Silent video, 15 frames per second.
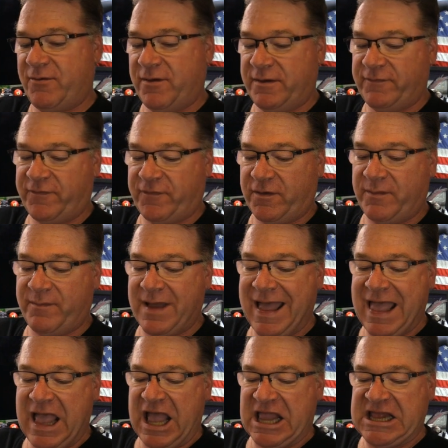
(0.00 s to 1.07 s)
one from
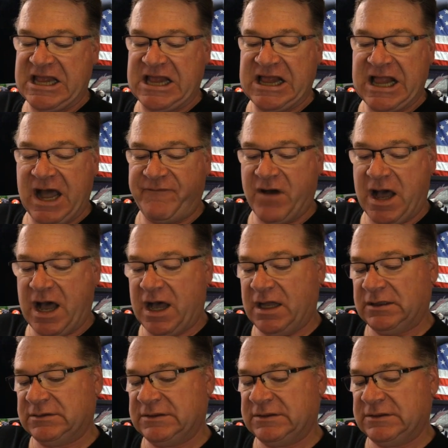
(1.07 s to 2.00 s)
Lava.